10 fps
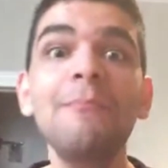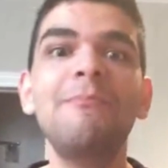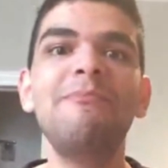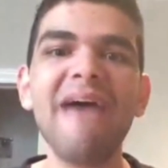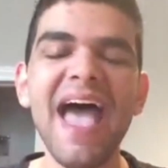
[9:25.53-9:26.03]

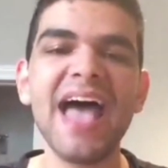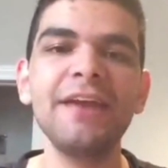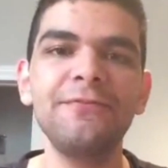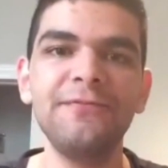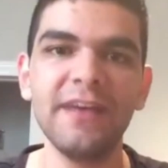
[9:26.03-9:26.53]
a
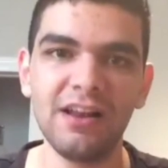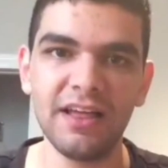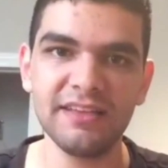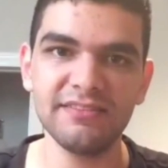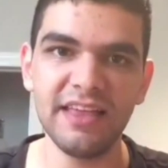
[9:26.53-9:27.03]
bad
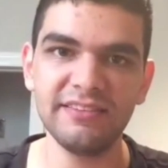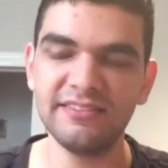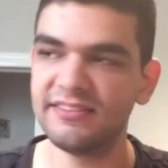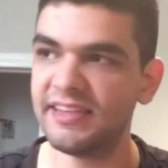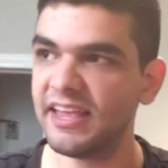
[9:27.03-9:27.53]
feeling
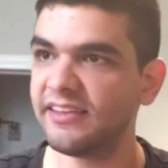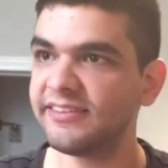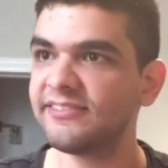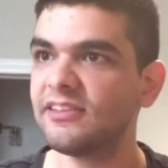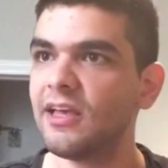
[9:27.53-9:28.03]
that
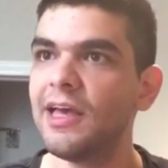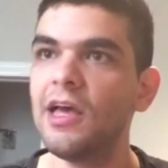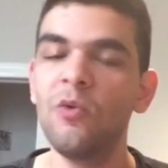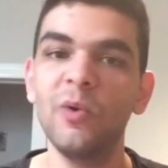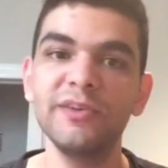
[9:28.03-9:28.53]
this
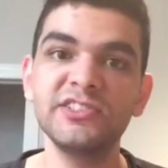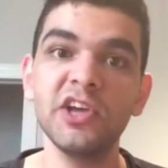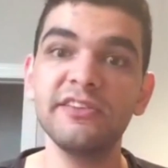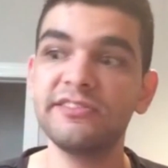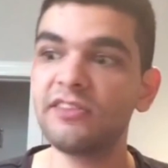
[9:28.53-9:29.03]
was
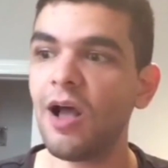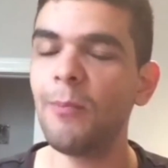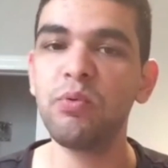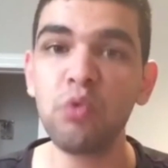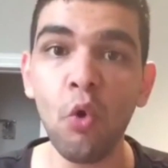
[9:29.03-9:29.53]
just a
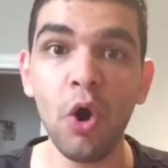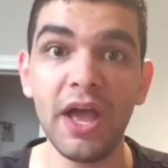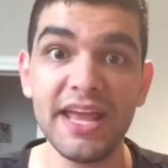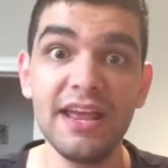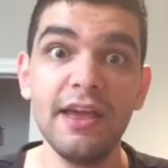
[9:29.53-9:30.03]

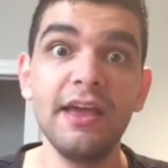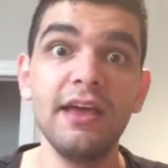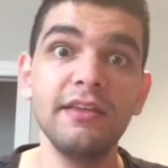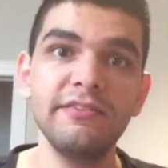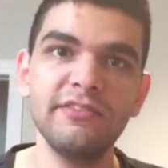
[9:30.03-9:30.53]
ploy
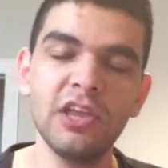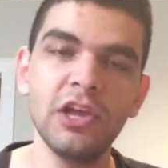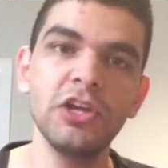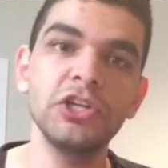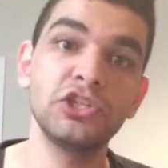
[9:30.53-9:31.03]

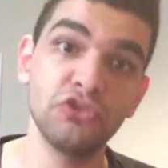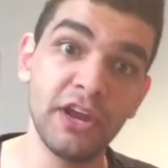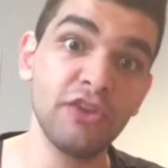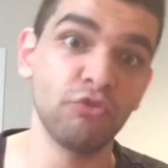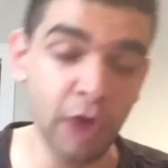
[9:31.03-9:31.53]
to
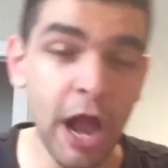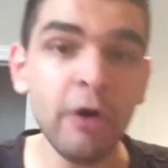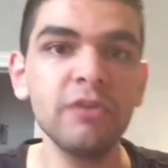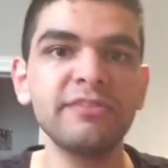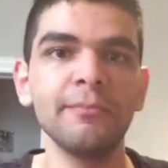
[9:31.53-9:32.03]
shrink
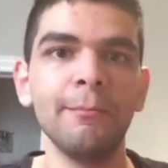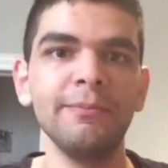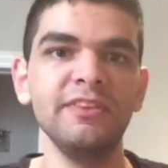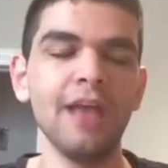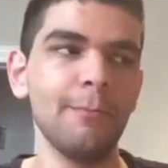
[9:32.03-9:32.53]
Rero's
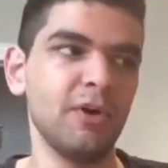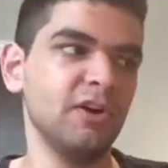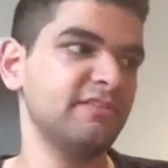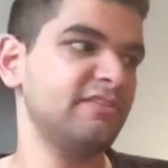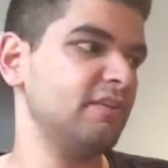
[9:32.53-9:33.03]

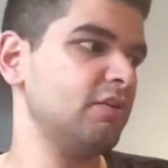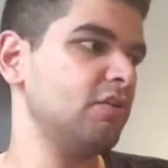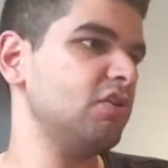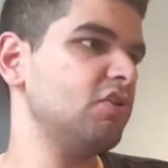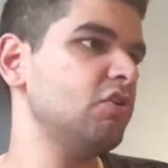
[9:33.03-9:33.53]
numbers,
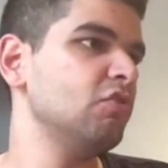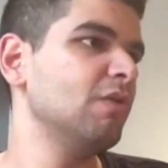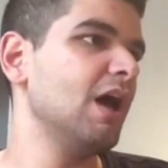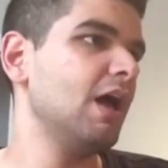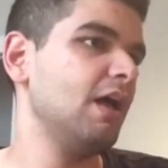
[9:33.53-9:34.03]

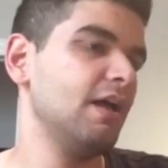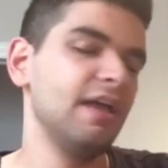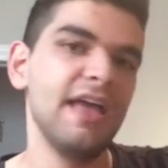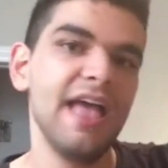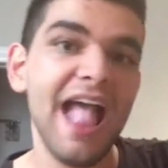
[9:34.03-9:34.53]
who,
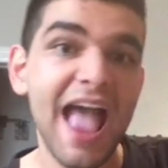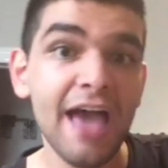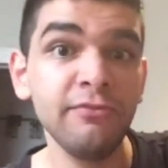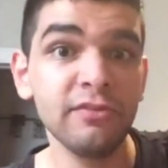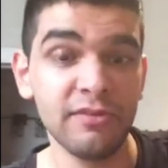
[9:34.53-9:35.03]

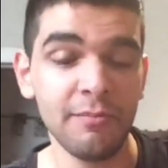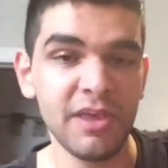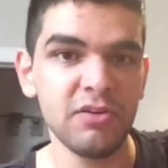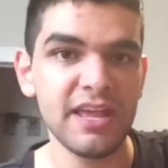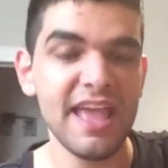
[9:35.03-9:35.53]
after the
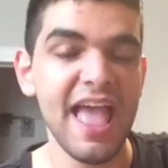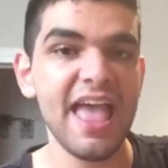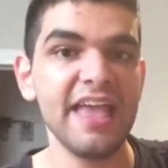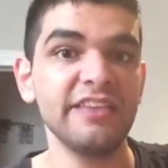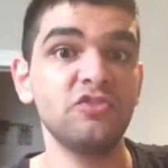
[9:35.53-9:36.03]
mutiny,
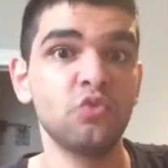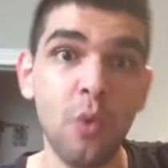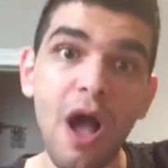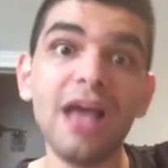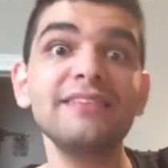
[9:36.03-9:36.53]
had
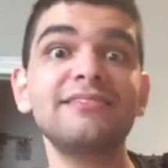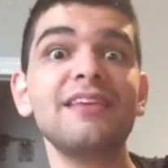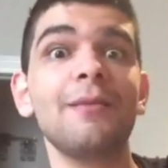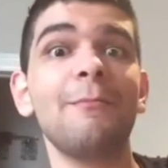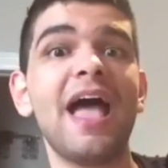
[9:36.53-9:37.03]
twice
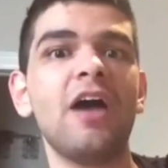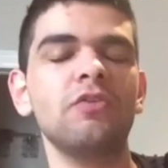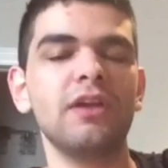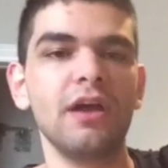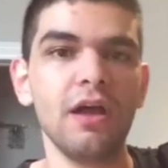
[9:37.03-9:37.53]
the
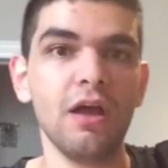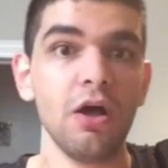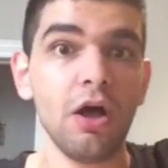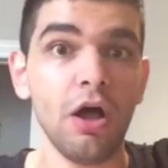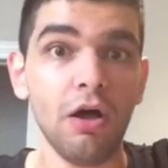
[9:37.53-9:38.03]
amount
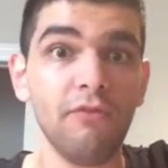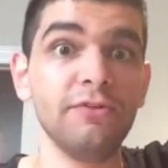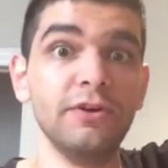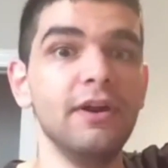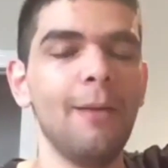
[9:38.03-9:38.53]

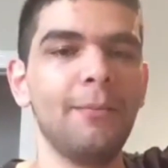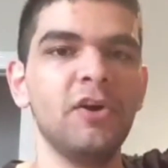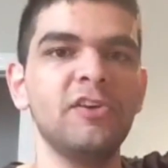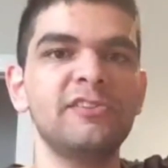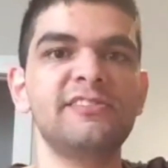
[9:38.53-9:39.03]
of
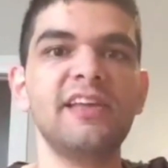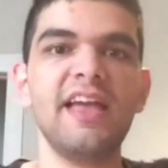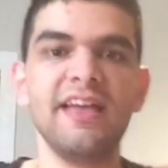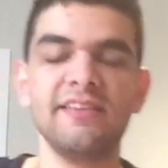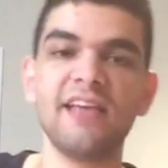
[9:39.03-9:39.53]
numbers
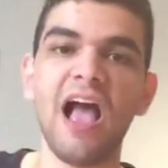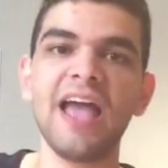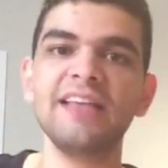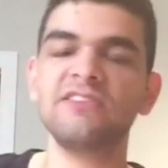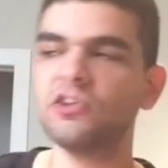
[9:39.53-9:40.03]
as
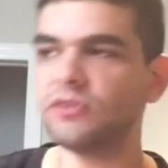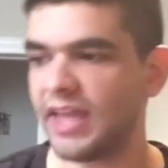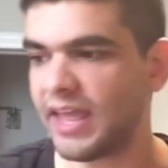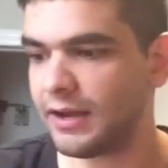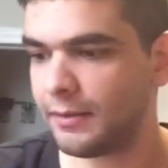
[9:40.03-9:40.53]
I2
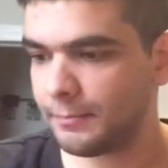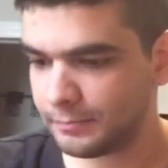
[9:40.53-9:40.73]
did.